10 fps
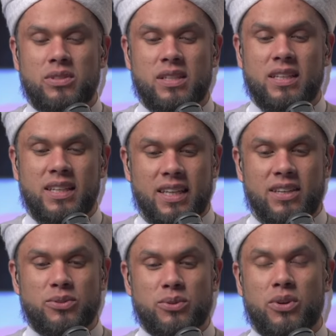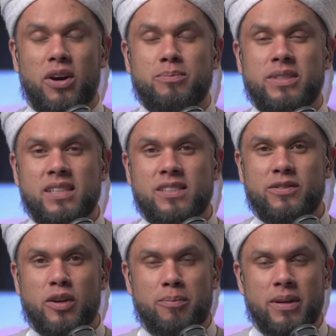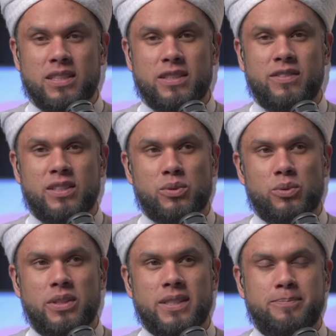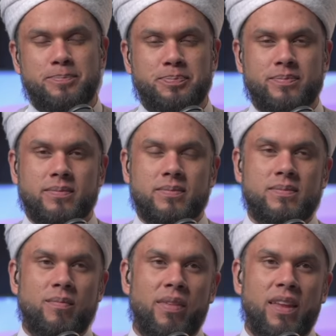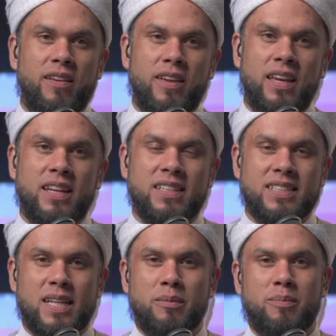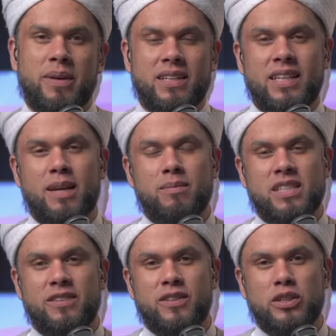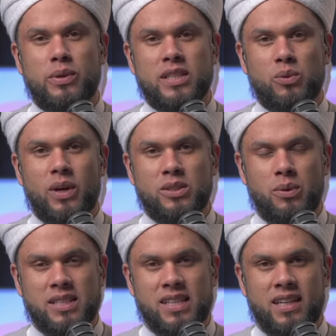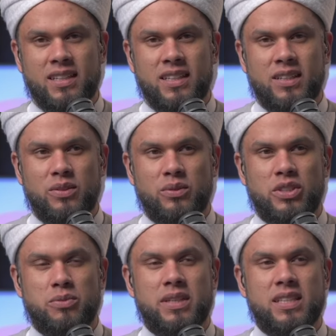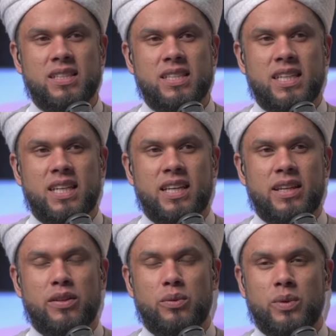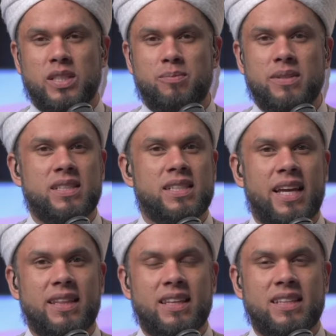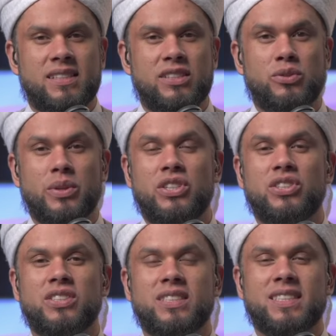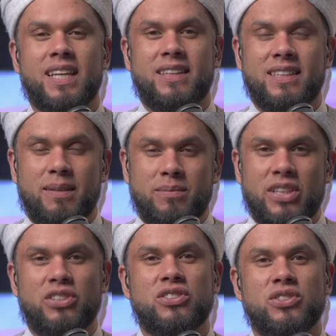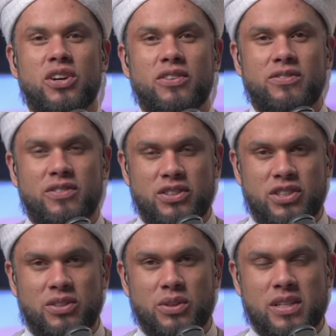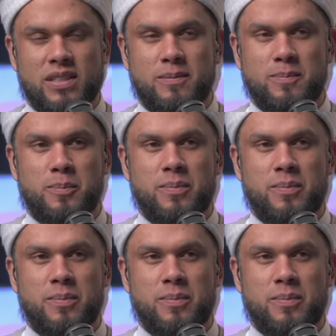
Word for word: OCD or obsessive compulsive disorder in an Islamic paradigm is referred to as waswasa, which means the whispers and the insinuations and the temptations of shaitan.